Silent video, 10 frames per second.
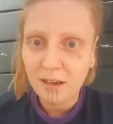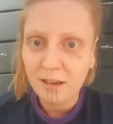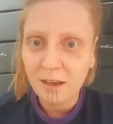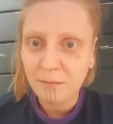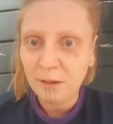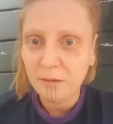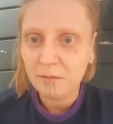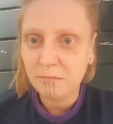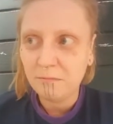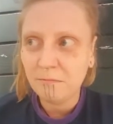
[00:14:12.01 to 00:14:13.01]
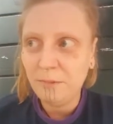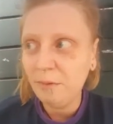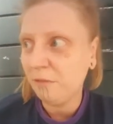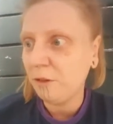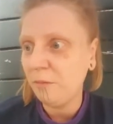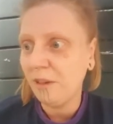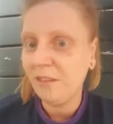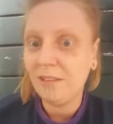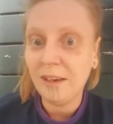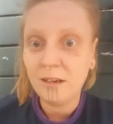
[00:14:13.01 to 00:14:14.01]
like people have told me,
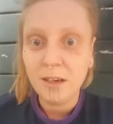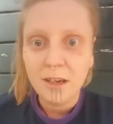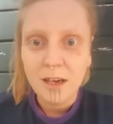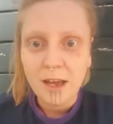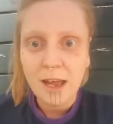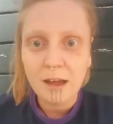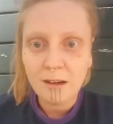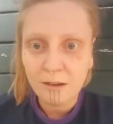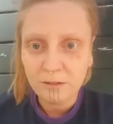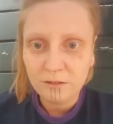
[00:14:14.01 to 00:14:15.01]
it's like, how